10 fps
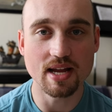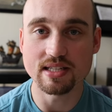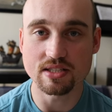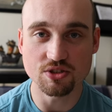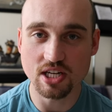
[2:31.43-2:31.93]
any
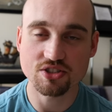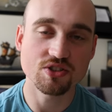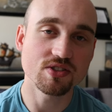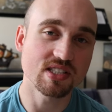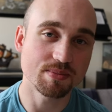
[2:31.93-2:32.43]

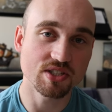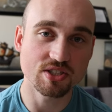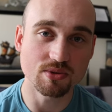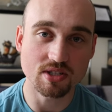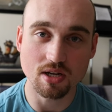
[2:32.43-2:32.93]
suggestions,
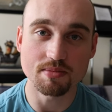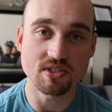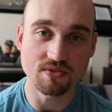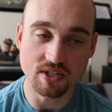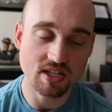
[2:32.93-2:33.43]
especially when it comes
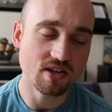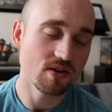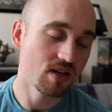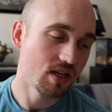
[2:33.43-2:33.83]
to video.